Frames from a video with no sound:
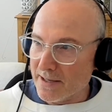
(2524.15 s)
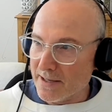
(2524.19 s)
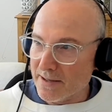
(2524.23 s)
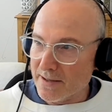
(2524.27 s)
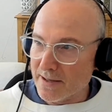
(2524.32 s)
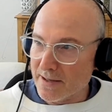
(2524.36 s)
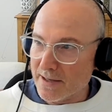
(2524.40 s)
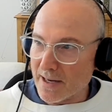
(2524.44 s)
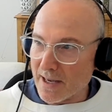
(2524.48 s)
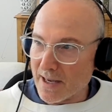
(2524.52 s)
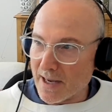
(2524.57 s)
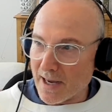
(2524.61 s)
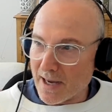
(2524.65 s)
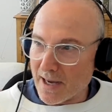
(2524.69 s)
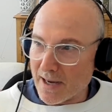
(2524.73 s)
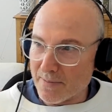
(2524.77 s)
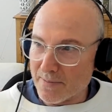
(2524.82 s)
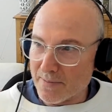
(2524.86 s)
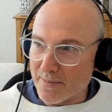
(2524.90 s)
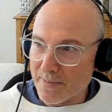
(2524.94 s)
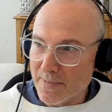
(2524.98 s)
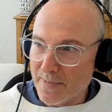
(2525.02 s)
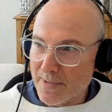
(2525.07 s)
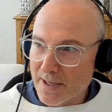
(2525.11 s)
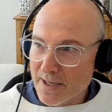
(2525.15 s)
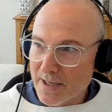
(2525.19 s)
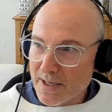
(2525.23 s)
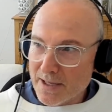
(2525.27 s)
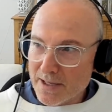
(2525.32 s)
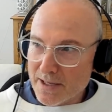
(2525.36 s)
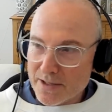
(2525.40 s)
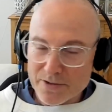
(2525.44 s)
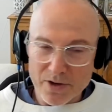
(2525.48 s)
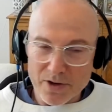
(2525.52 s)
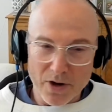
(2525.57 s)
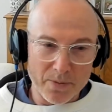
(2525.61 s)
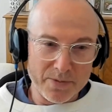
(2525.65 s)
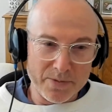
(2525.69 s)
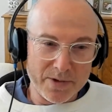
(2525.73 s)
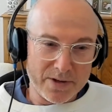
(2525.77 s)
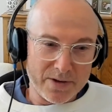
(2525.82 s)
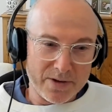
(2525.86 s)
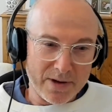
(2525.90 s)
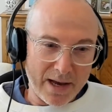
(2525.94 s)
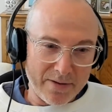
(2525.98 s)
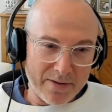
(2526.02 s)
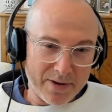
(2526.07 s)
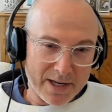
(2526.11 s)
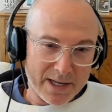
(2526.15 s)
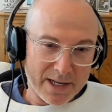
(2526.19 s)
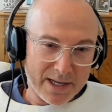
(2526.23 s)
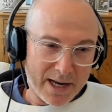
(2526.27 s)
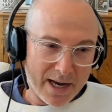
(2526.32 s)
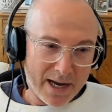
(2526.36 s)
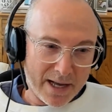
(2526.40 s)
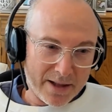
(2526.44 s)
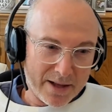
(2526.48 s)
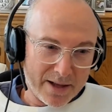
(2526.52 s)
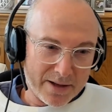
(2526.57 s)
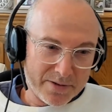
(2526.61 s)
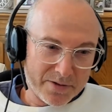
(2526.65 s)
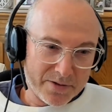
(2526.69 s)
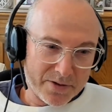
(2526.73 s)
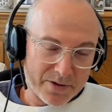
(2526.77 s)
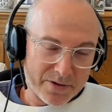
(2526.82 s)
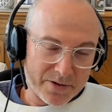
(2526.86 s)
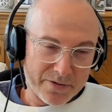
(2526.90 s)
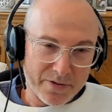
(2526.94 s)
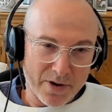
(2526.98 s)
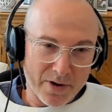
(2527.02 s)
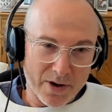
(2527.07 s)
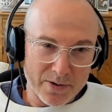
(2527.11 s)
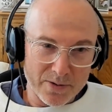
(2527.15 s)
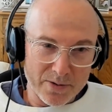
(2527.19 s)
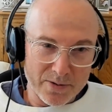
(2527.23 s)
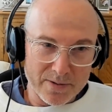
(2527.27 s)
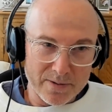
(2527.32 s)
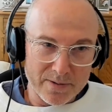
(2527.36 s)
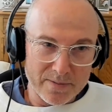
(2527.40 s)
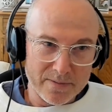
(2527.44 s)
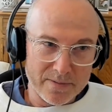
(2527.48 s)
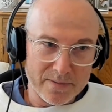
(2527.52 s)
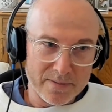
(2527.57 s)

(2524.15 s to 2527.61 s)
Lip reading: And Tom, did you have any other sort of final